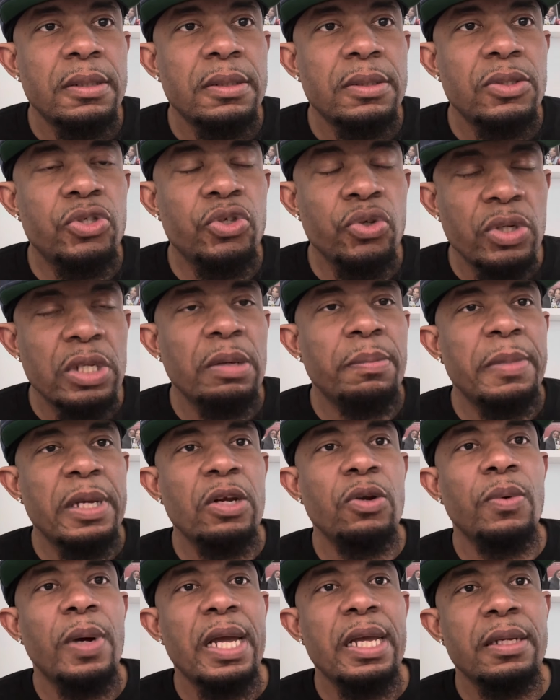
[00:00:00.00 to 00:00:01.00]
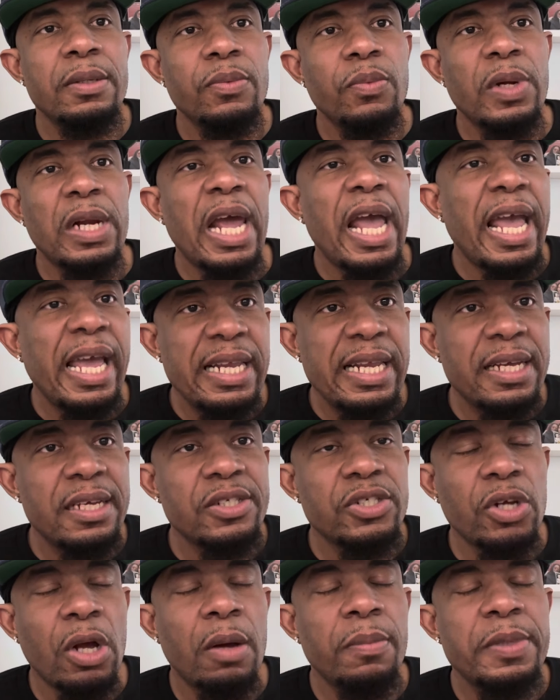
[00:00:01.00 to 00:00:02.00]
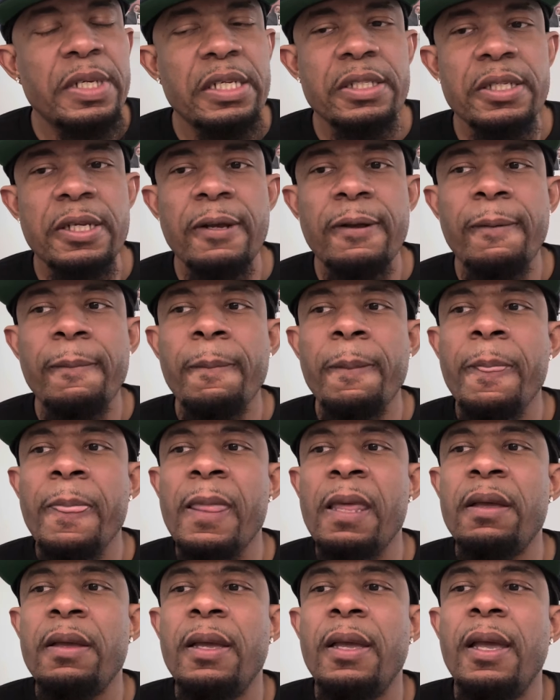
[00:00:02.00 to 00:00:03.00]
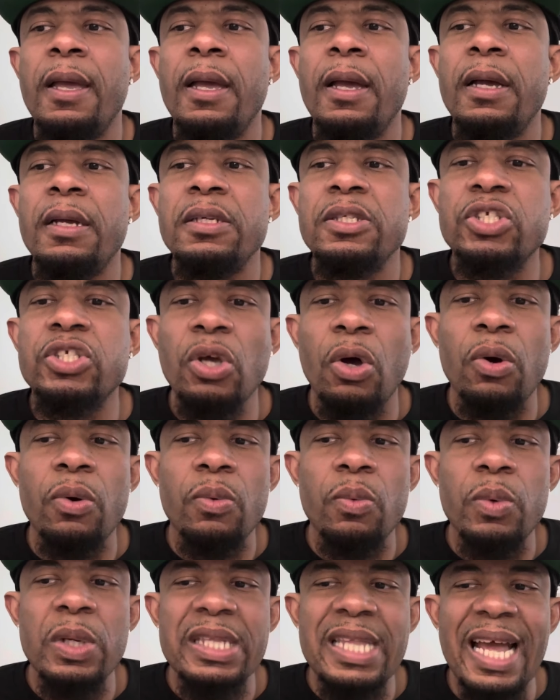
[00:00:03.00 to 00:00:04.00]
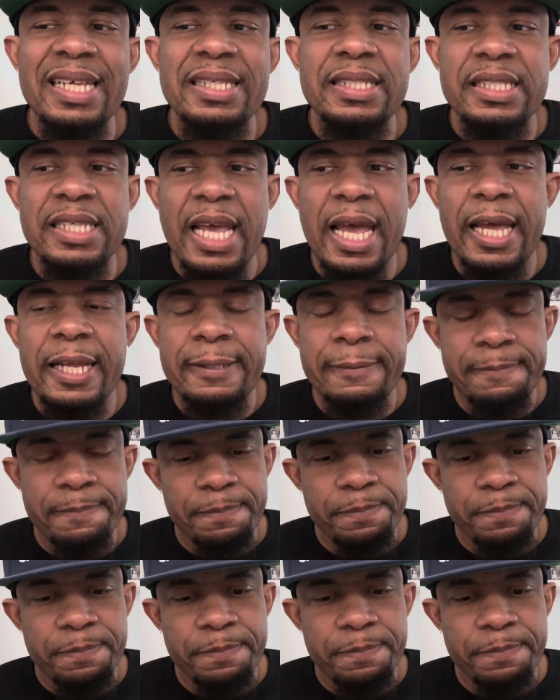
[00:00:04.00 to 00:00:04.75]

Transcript: junior middleweight, with an 80-inch arm reach. So, with that said,